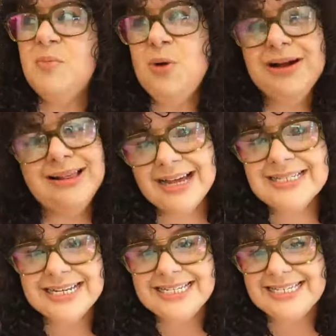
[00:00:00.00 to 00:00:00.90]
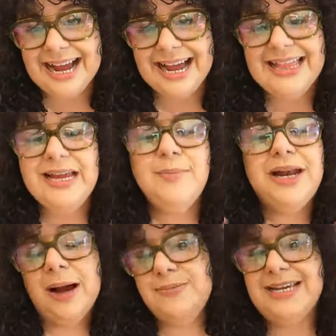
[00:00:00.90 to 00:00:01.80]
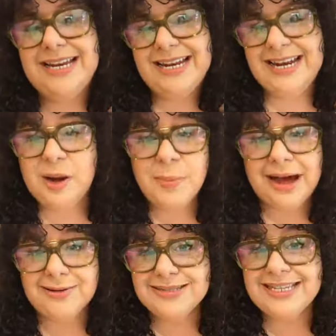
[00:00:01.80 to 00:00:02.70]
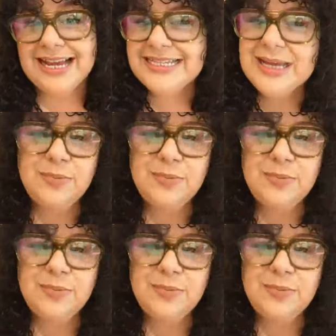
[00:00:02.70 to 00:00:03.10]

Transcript: more classic styling, but updated in a modern sense.